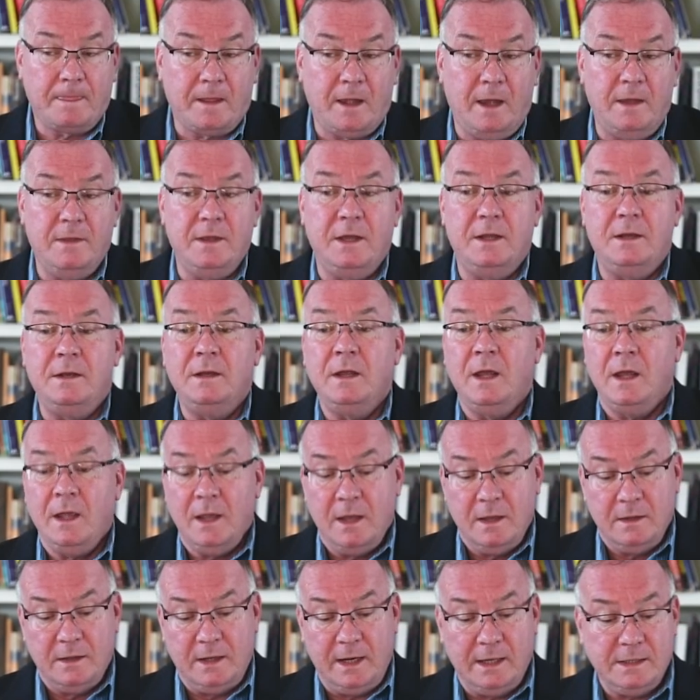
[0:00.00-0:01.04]
And then
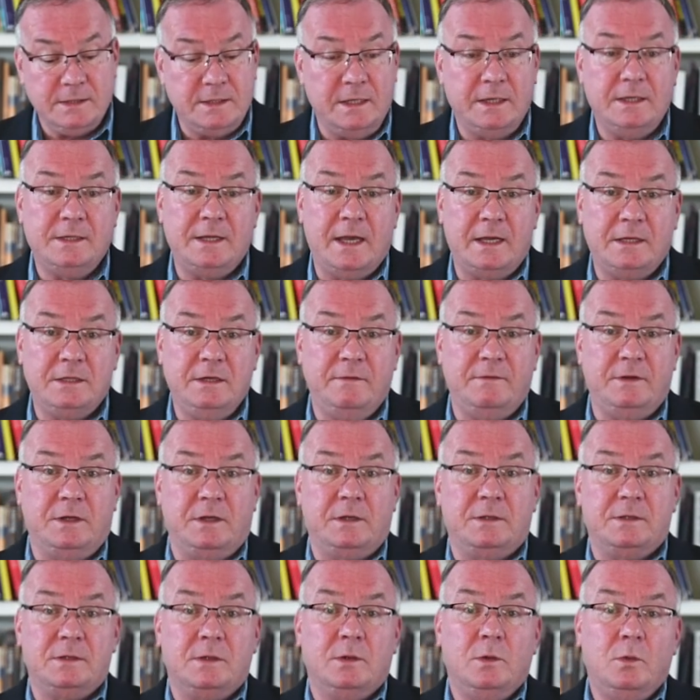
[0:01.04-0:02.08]
the next thing is activities.
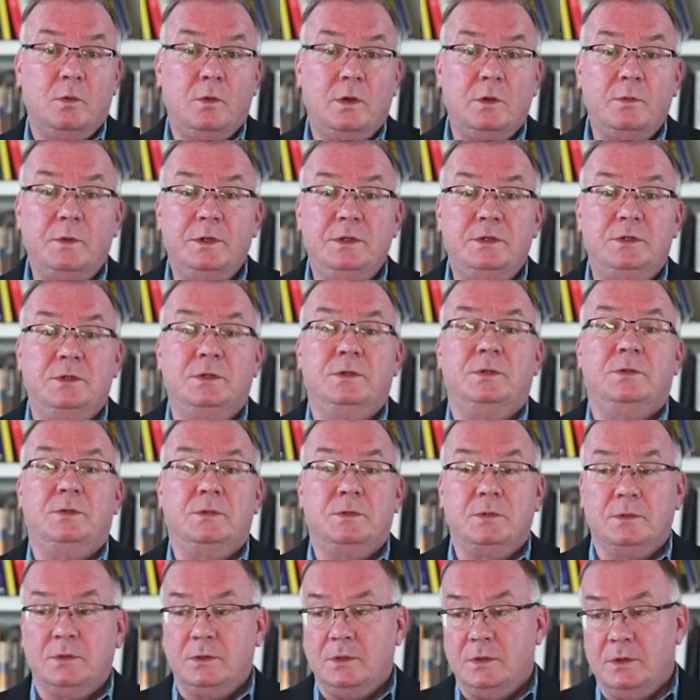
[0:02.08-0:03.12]
What do we do
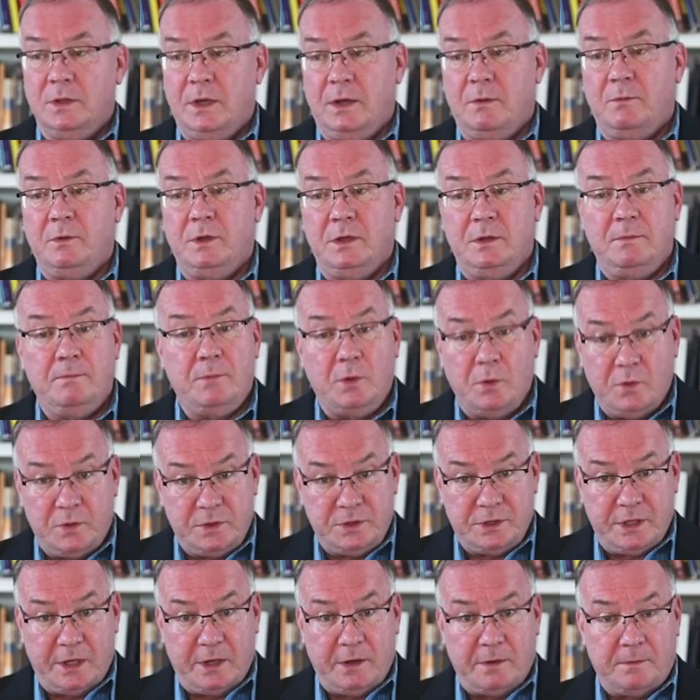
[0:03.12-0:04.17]
that we both
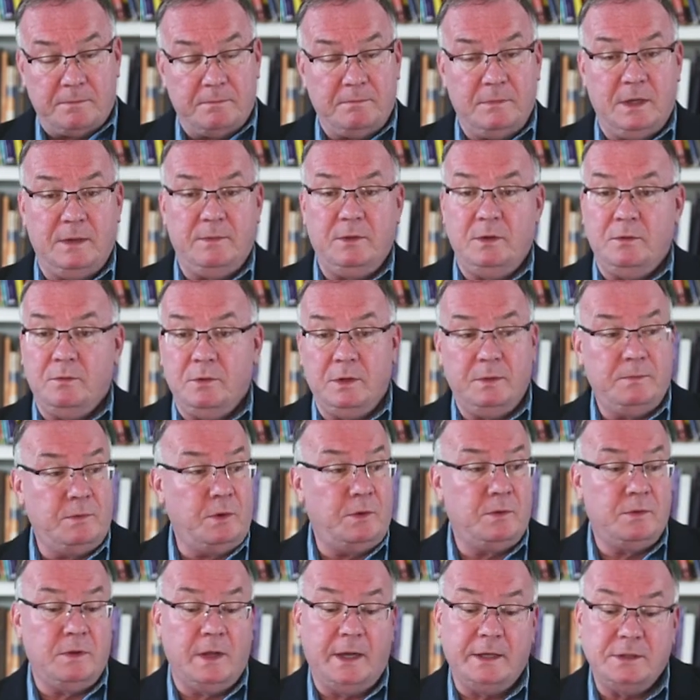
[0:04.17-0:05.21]
share? Maybe we
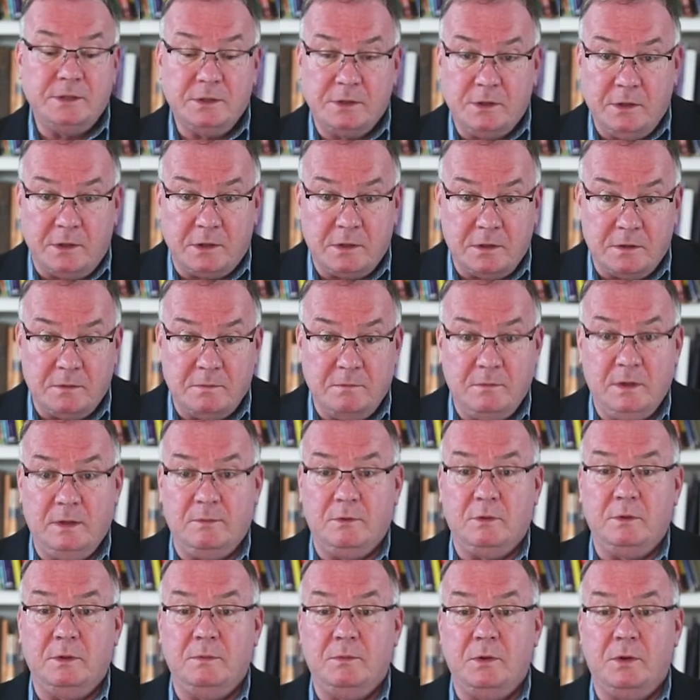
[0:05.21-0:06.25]
both like to cook. Maybe
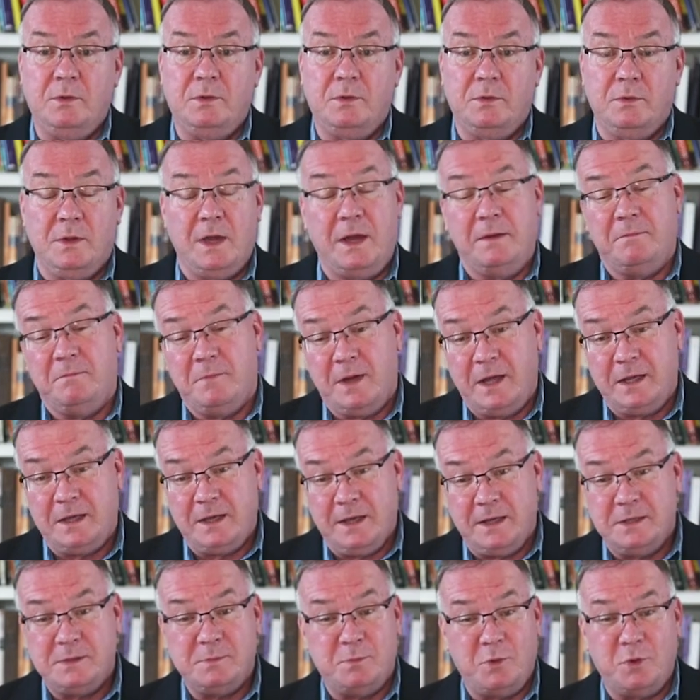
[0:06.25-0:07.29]
we both, in my
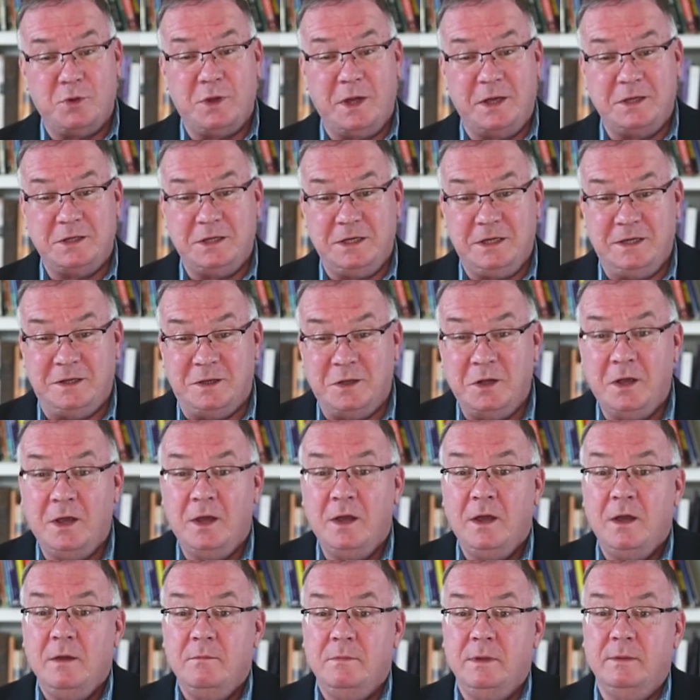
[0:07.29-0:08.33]
case, both like to eat.
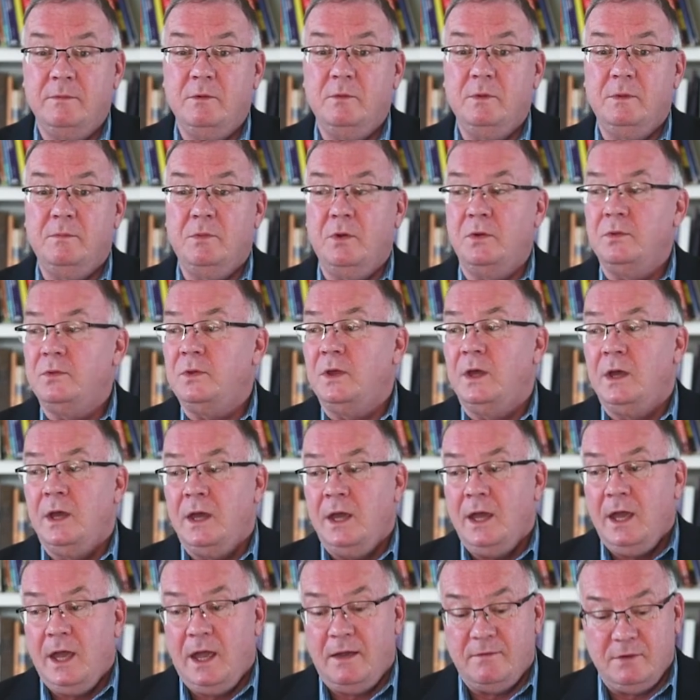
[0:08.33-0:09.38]
Maybe we both
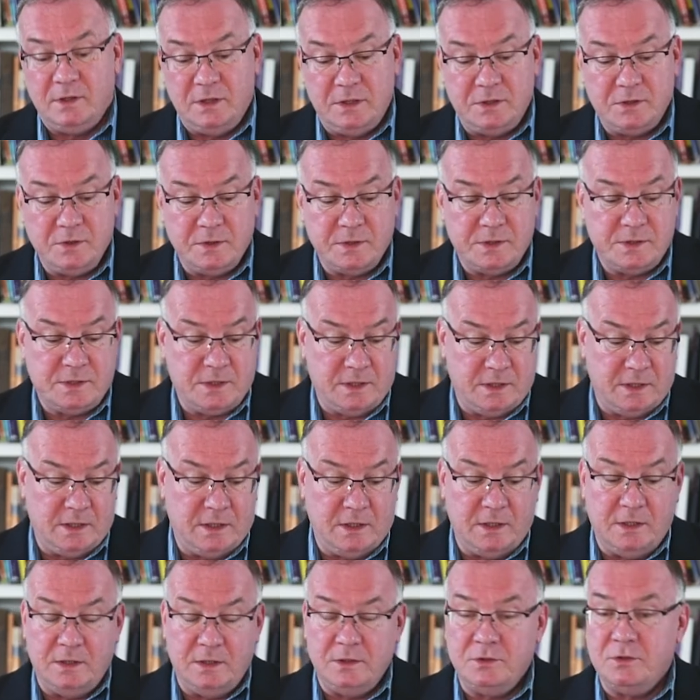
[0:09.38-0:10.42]
have an interest
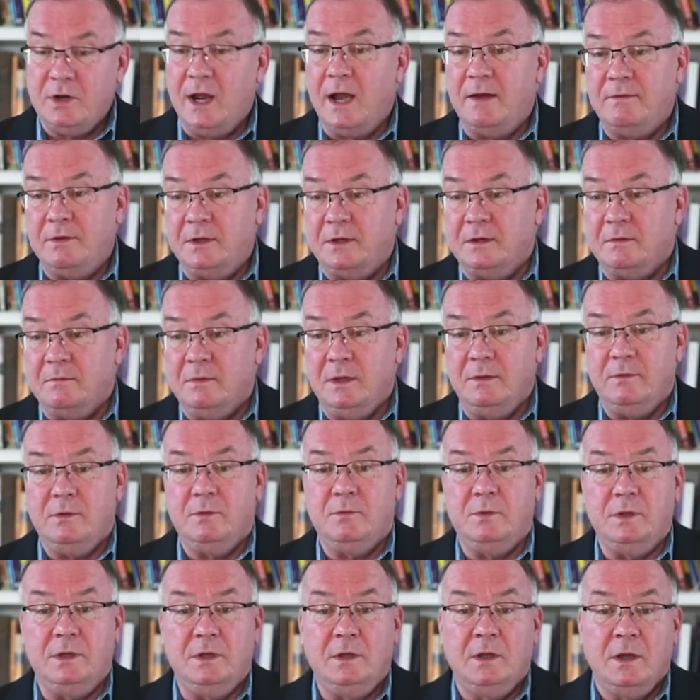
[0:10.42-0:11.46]
in traveling. Maybe
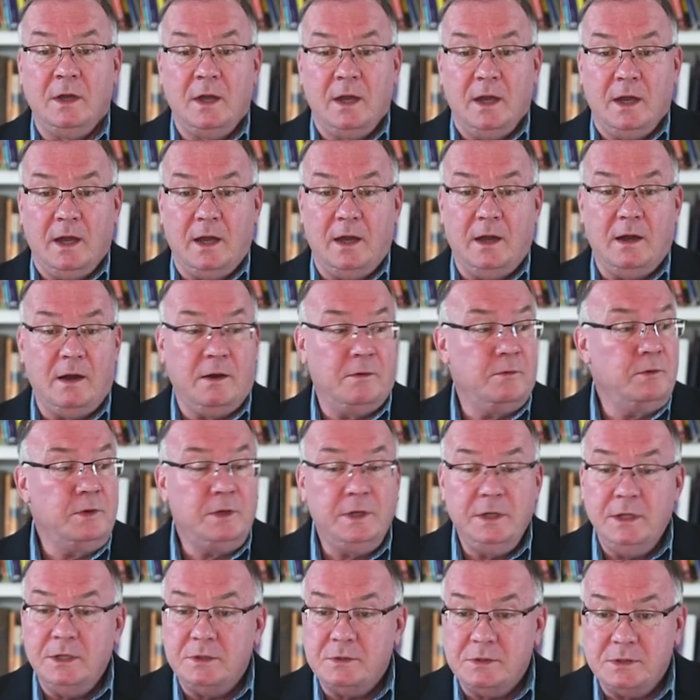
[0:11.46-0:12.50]
we uh, are really
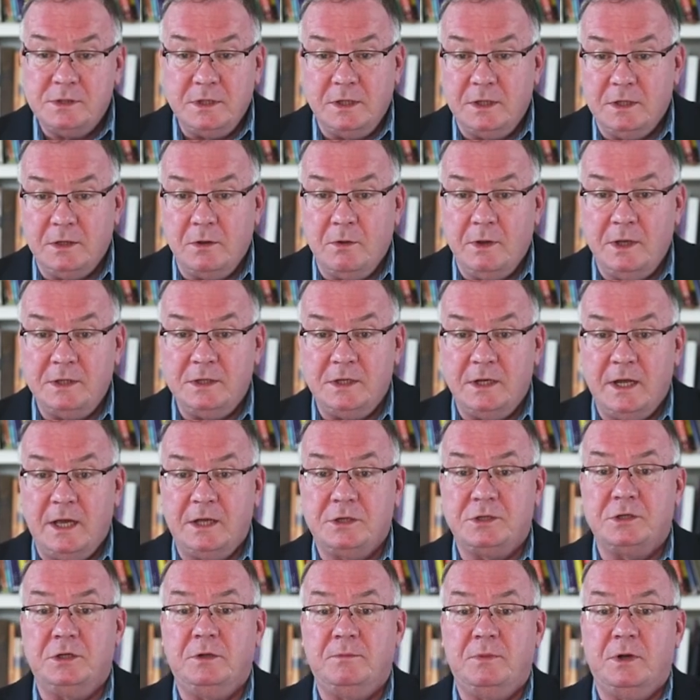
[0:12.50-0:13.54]
interested in going to
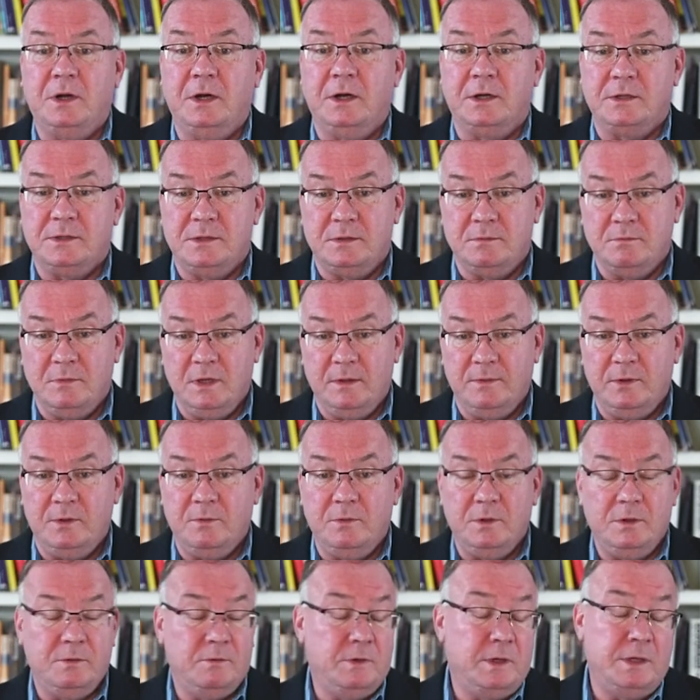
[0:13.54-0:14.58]
national parks. Maybe
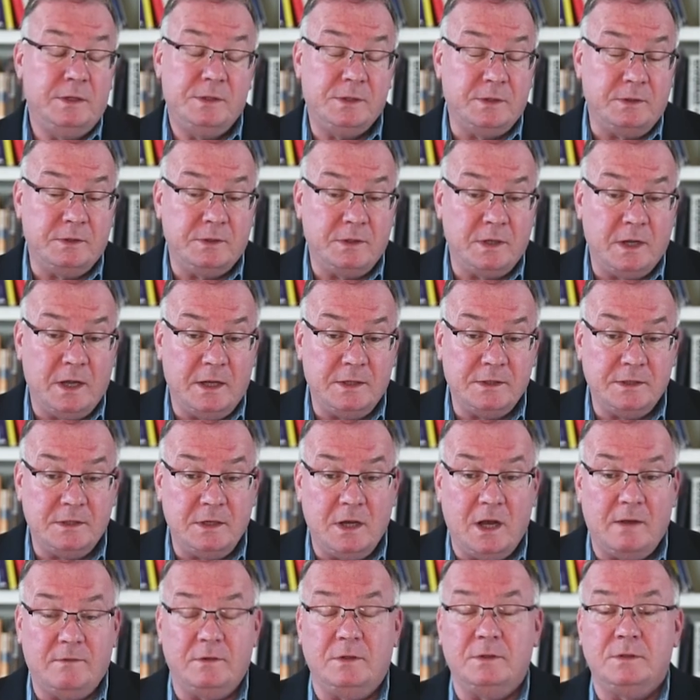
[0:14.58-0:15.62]
we read certain kinds of
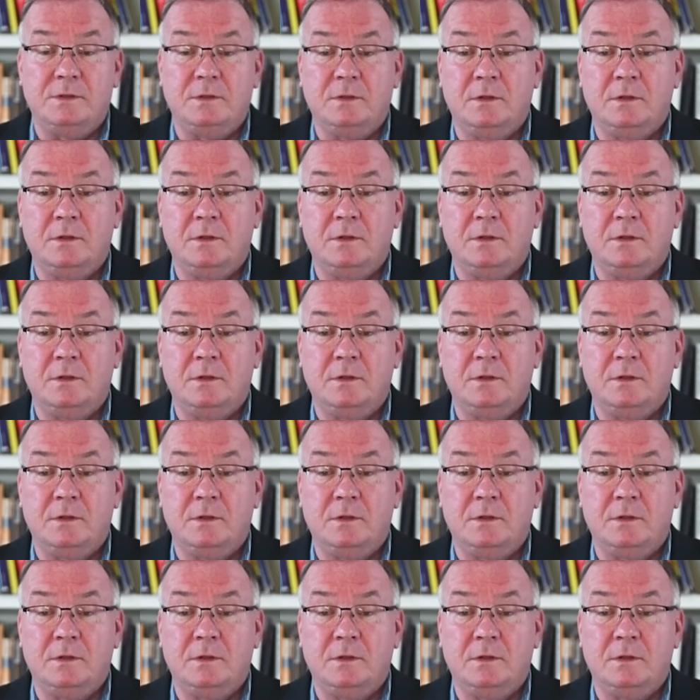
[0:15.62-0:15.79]
novels.